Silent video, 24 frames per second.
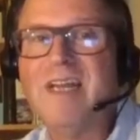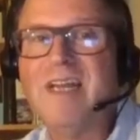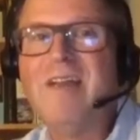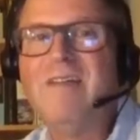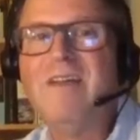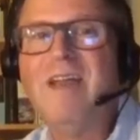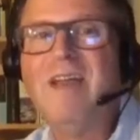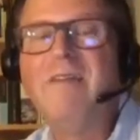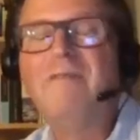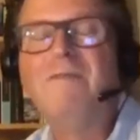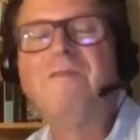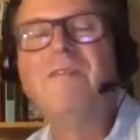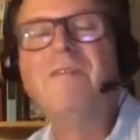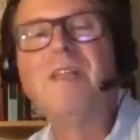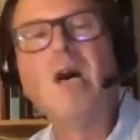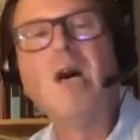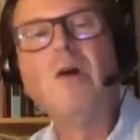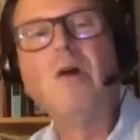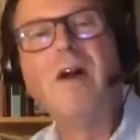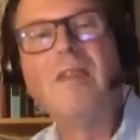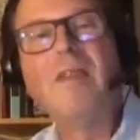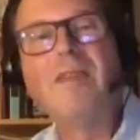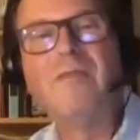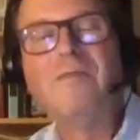If for
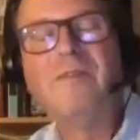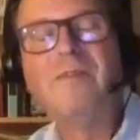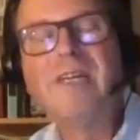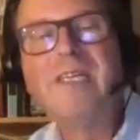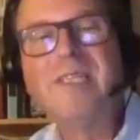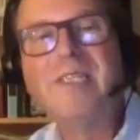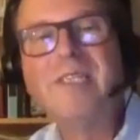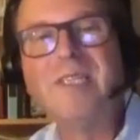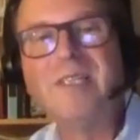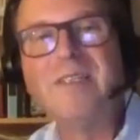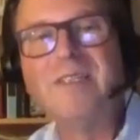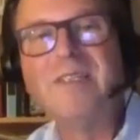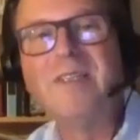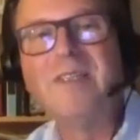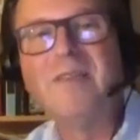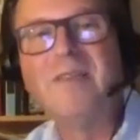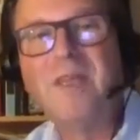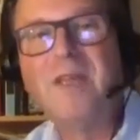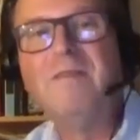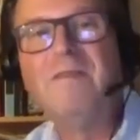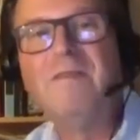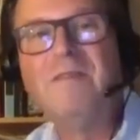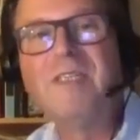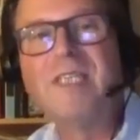no other reason
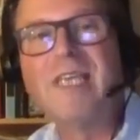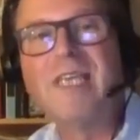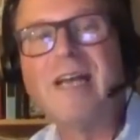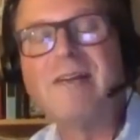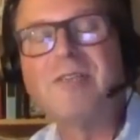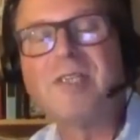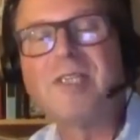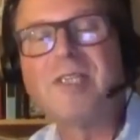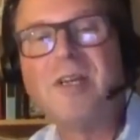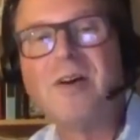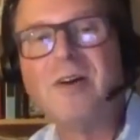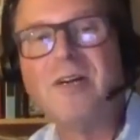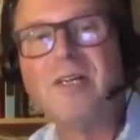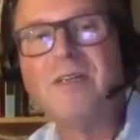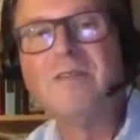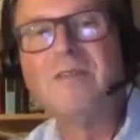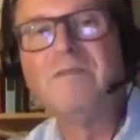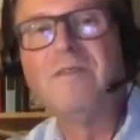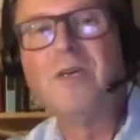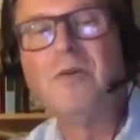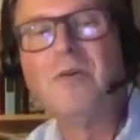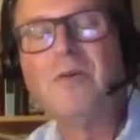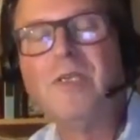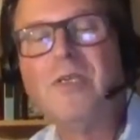that if it's outside
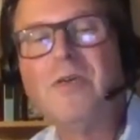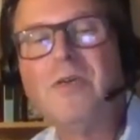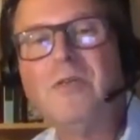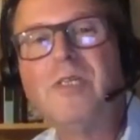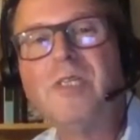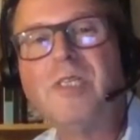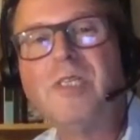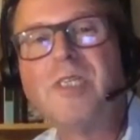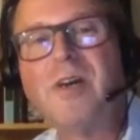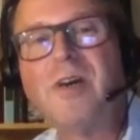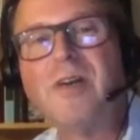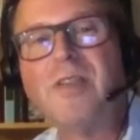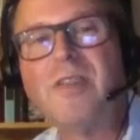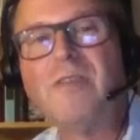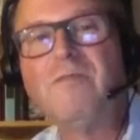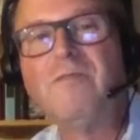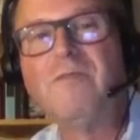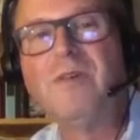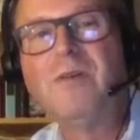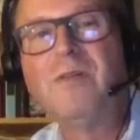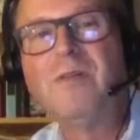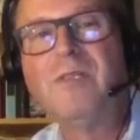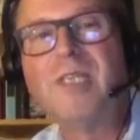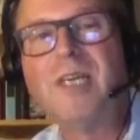of you and you decide the
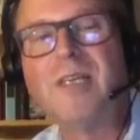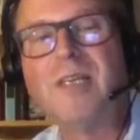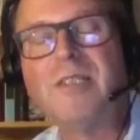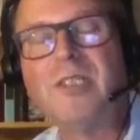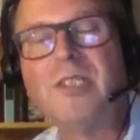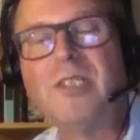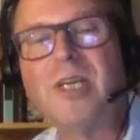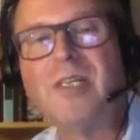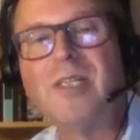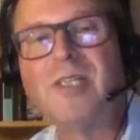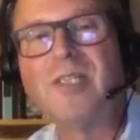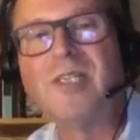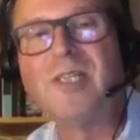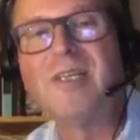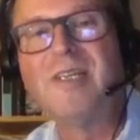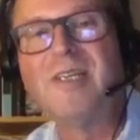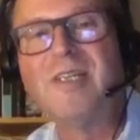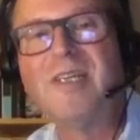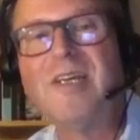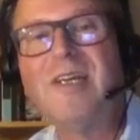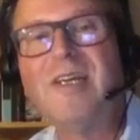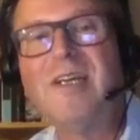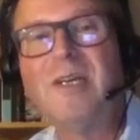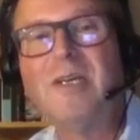route's untrusted,
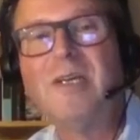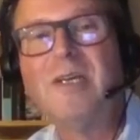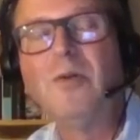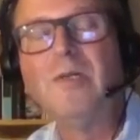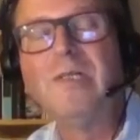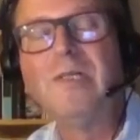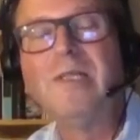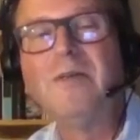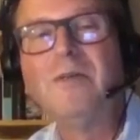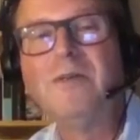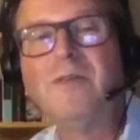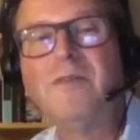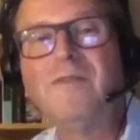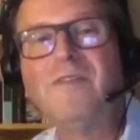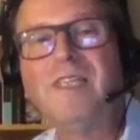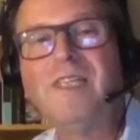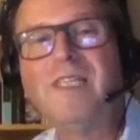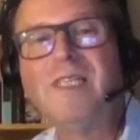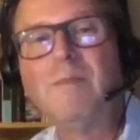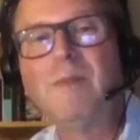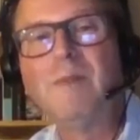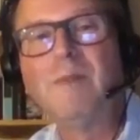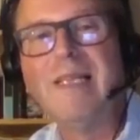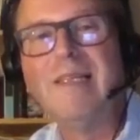you'll lose
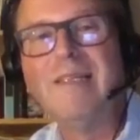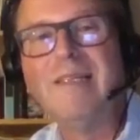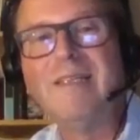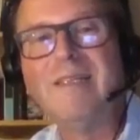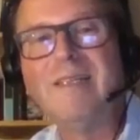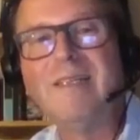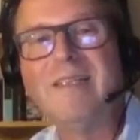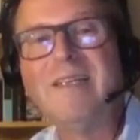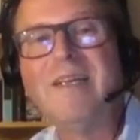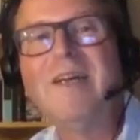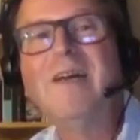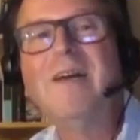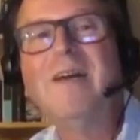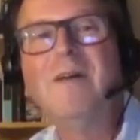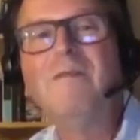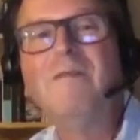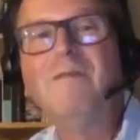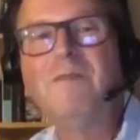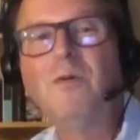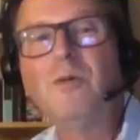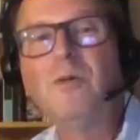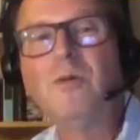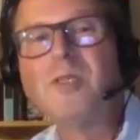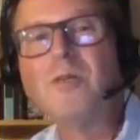visibility
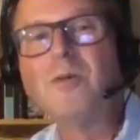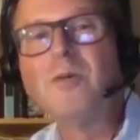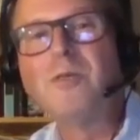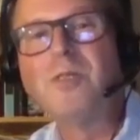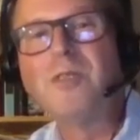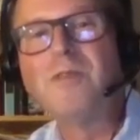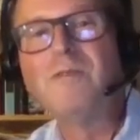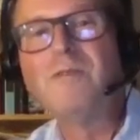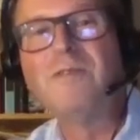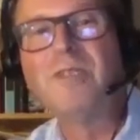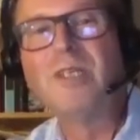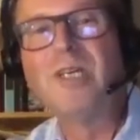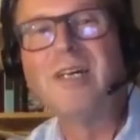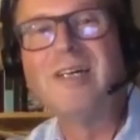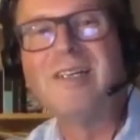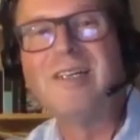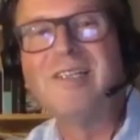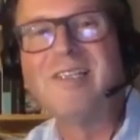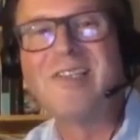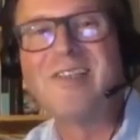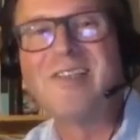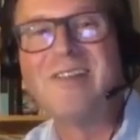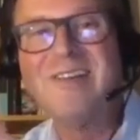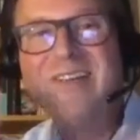of your source of
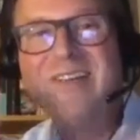trust.